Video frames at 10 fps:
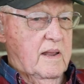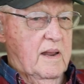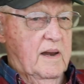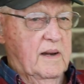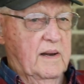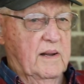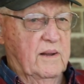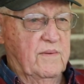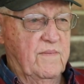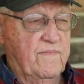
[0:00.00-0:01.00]
And
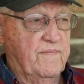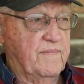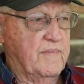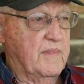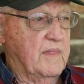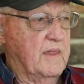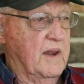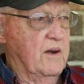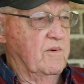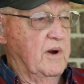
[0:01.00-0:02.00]

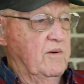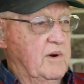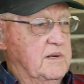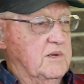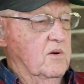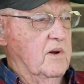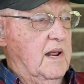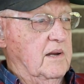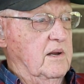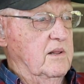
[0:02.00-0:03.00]
anyway, we sold
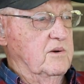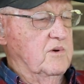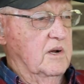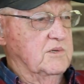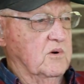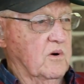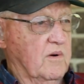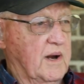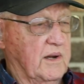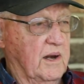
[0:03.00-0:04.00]
that to the drugstore
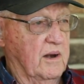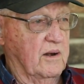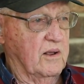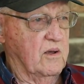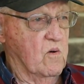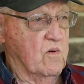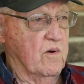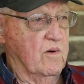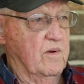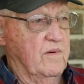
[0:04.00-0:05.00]
right there at the
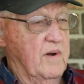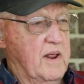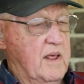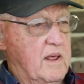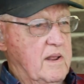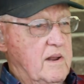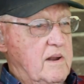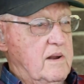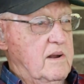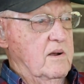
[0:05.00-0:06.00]
corner on
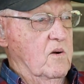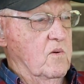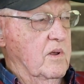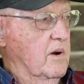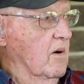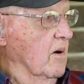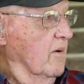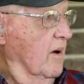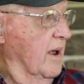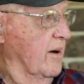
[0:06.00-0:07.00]
Oak and
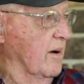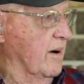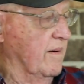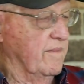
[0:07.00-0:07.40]
Harkrider.